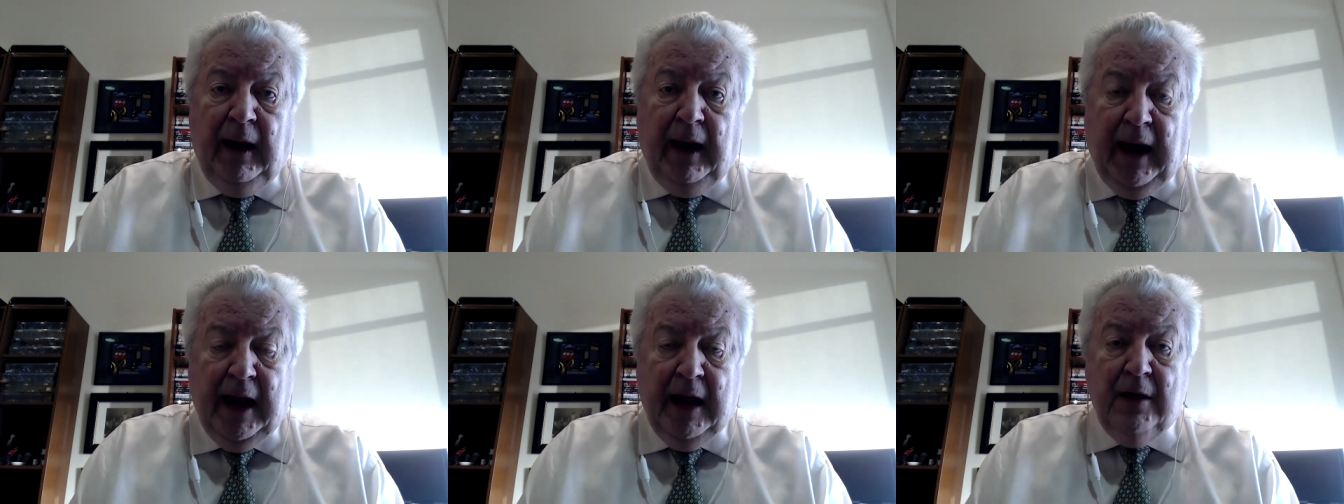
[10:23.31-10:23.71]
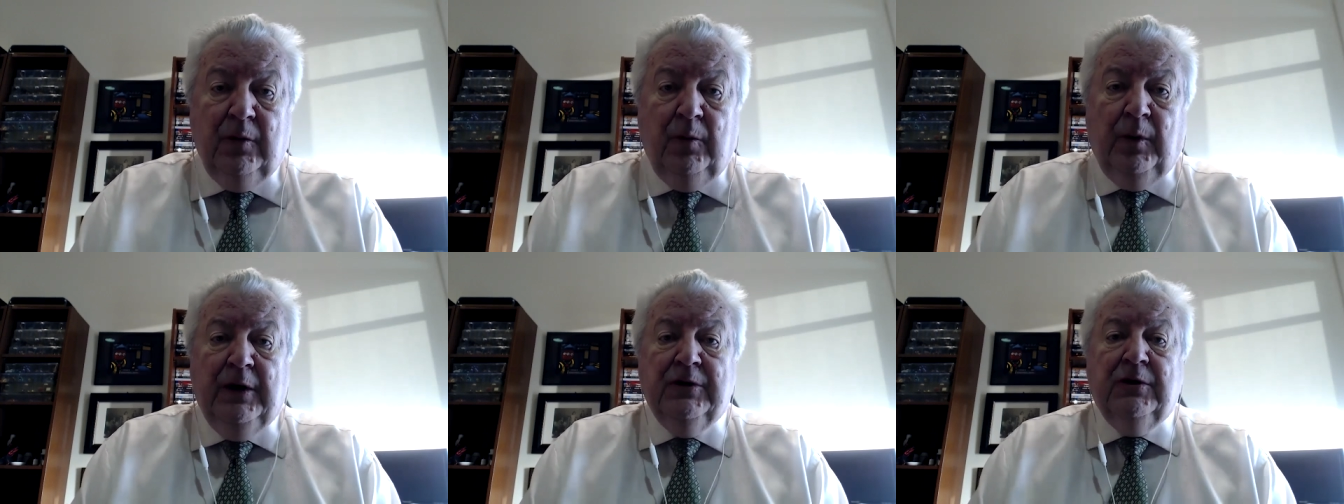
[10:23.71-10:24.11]
And
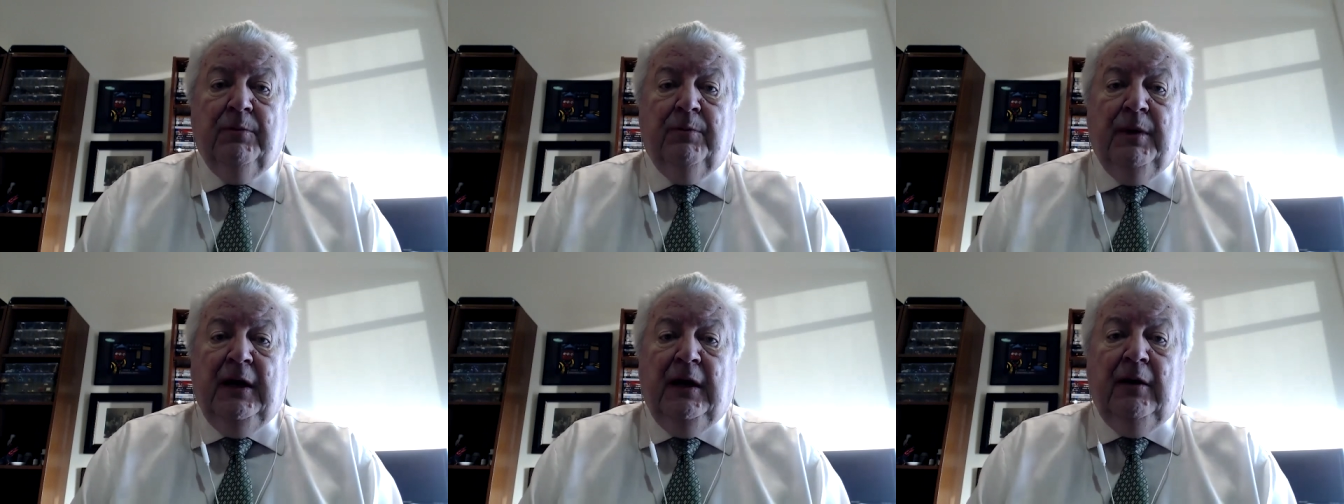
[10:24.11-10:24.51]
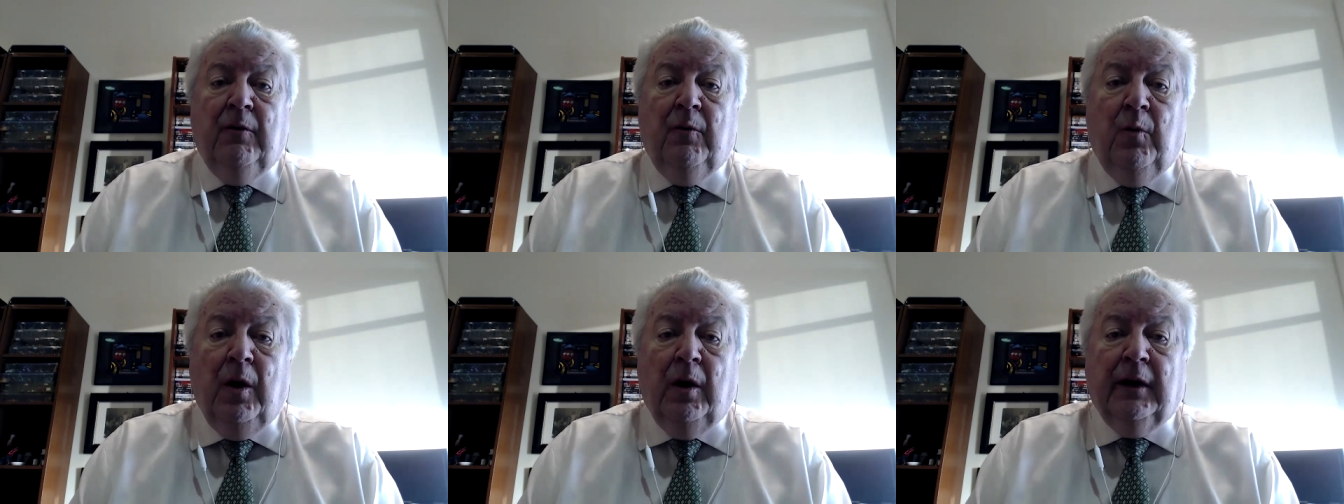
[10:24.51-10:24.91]
we should be
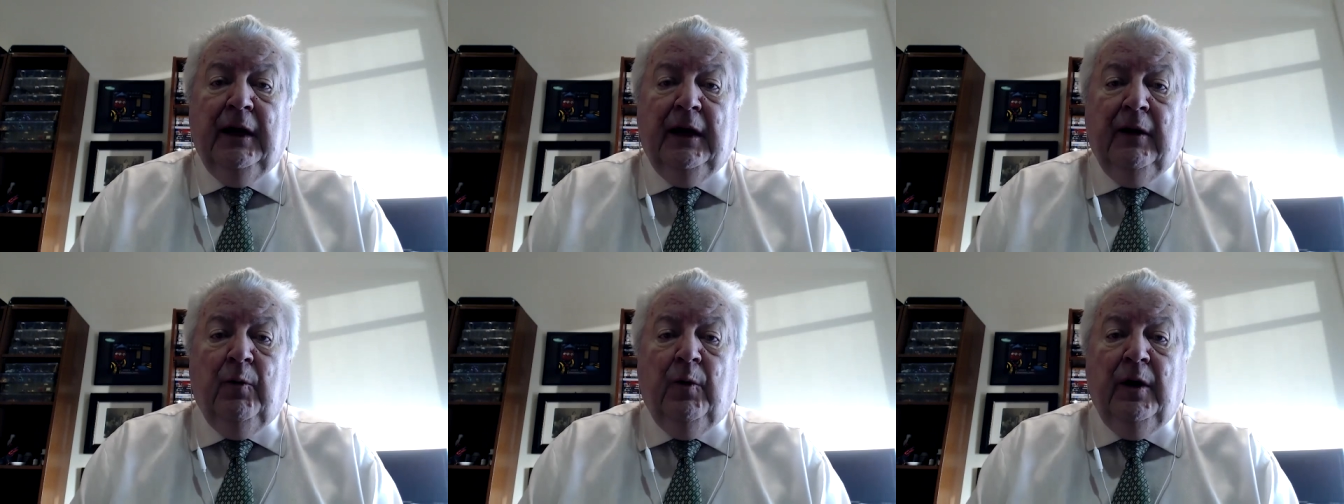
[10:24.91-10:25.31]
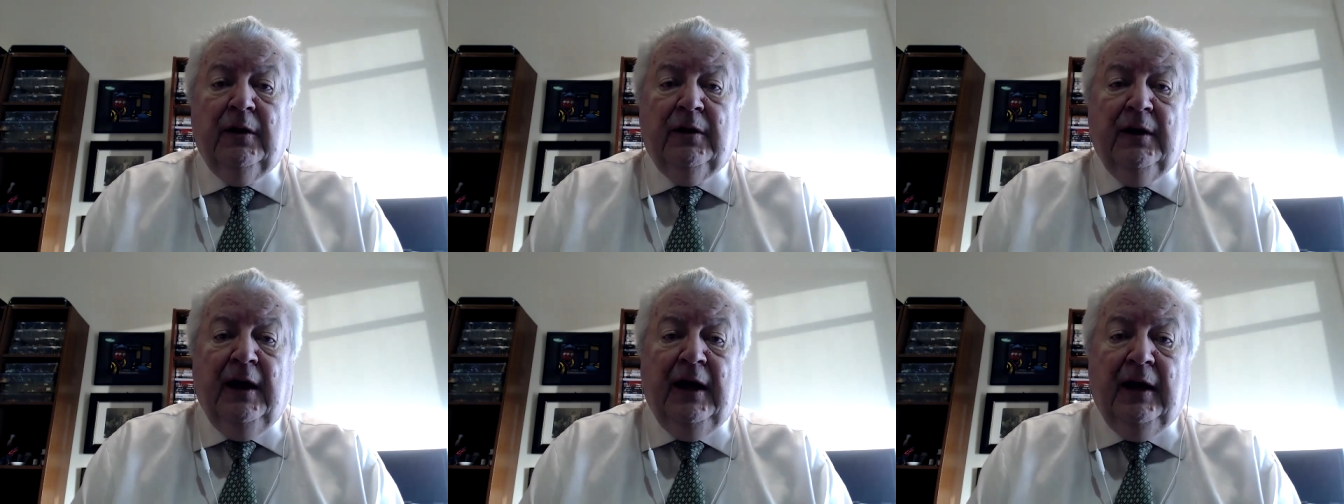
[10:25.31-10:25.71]
working with
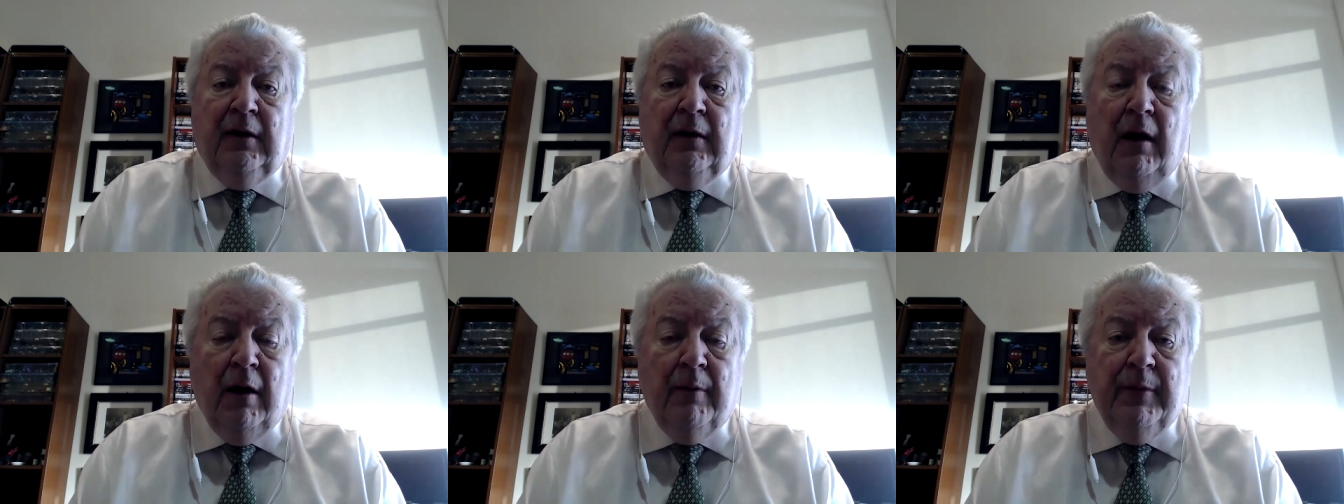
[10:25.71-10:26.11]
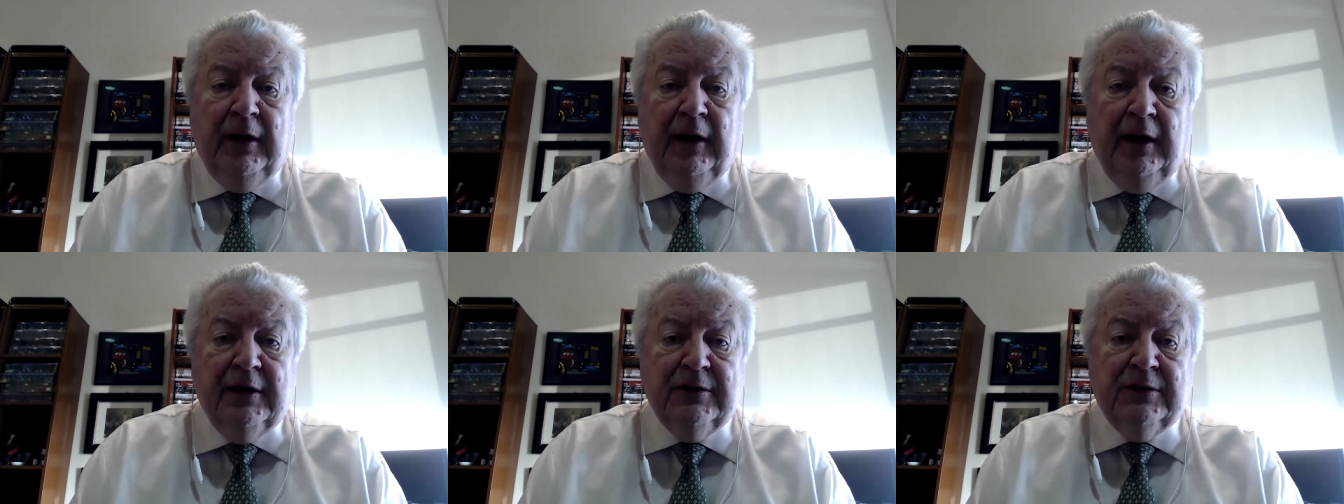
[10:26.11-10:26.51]
a
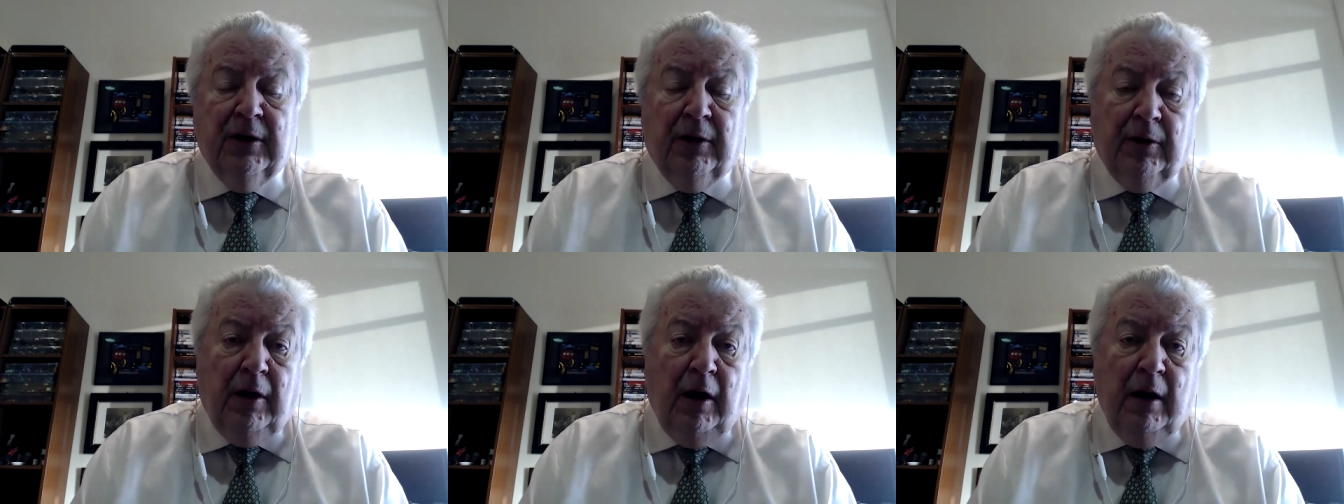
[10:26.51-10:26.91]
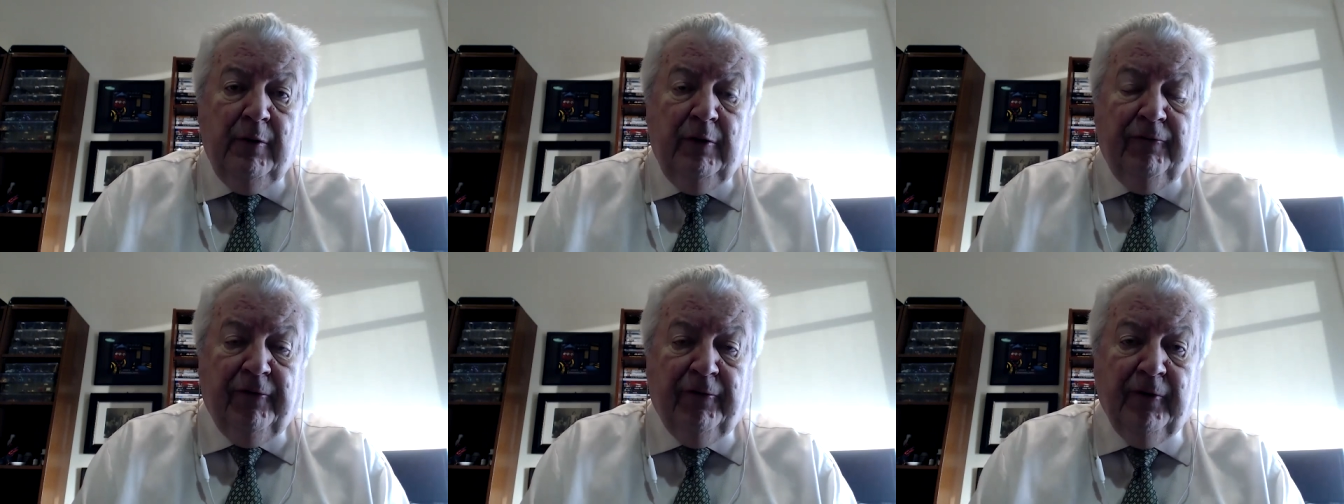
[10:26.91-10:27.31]
carbonless or
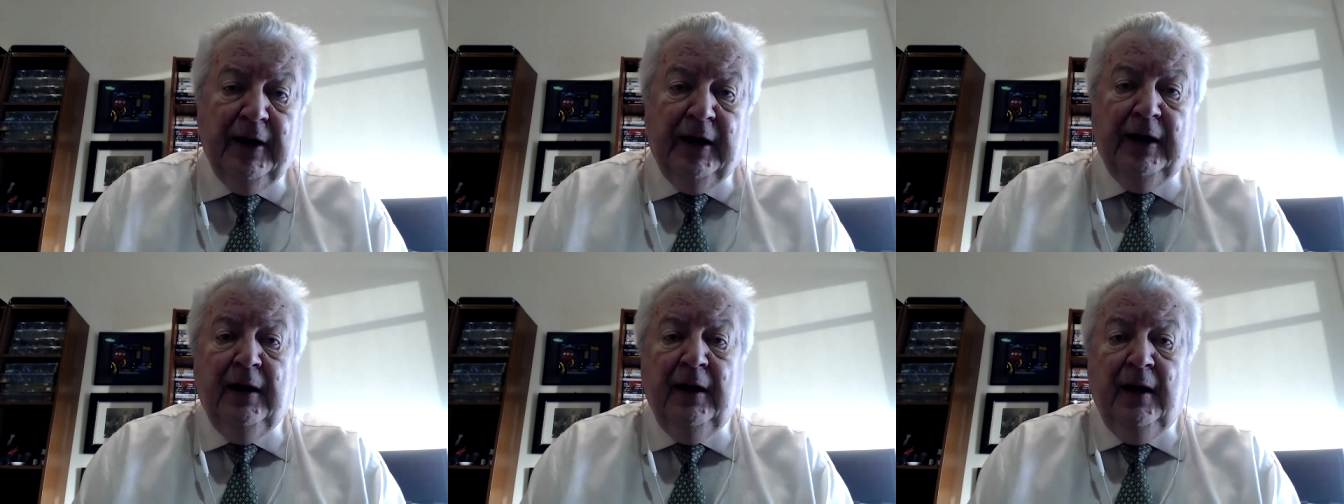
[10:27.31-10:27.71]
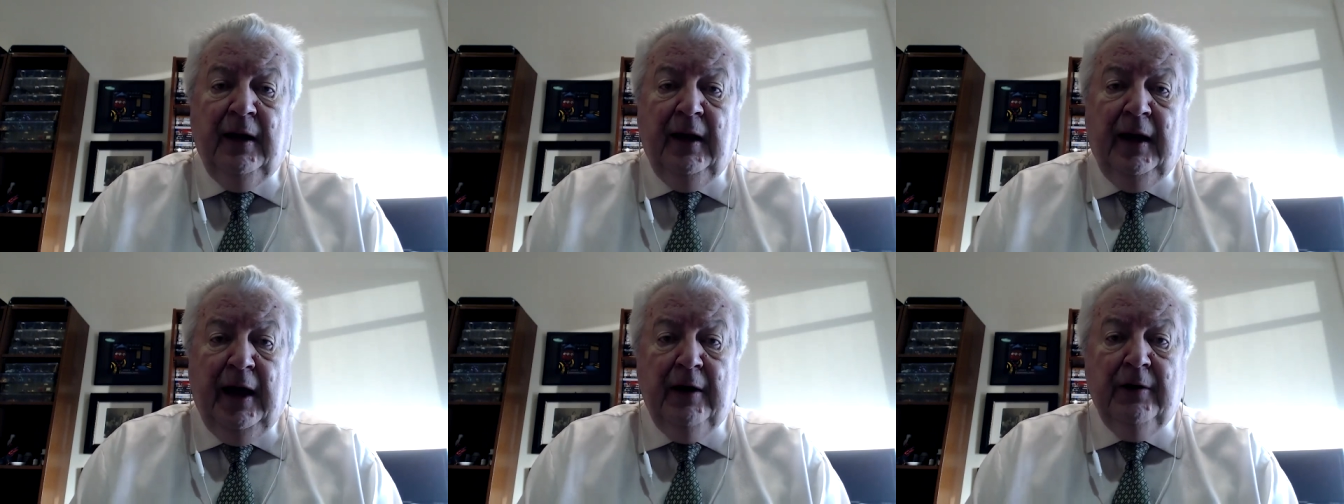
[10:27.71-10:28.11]
carbon-free
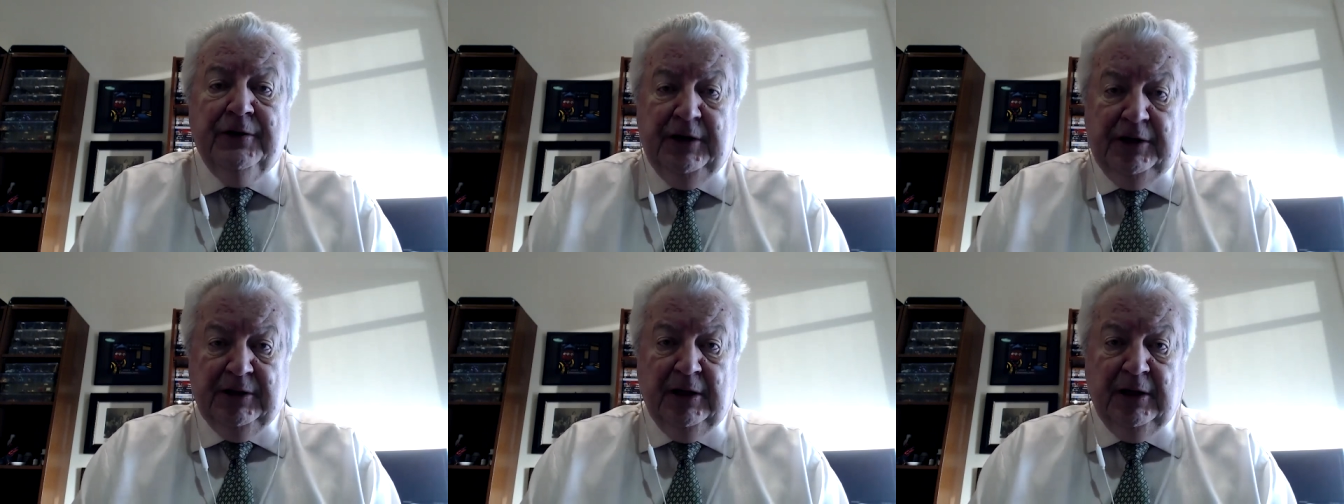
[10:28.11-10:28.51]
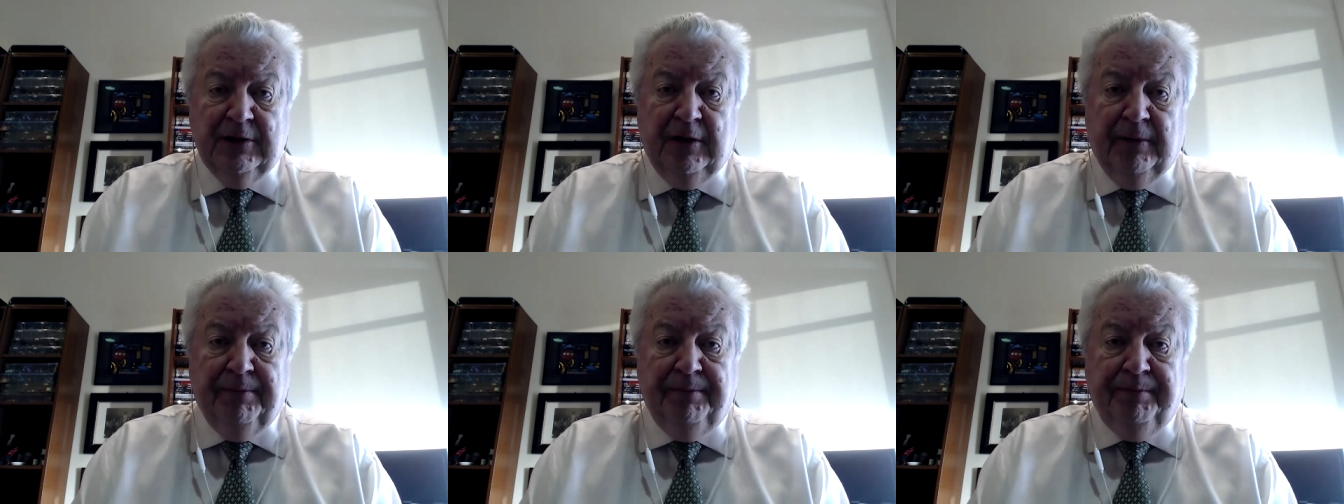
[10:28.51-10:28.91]
energy system.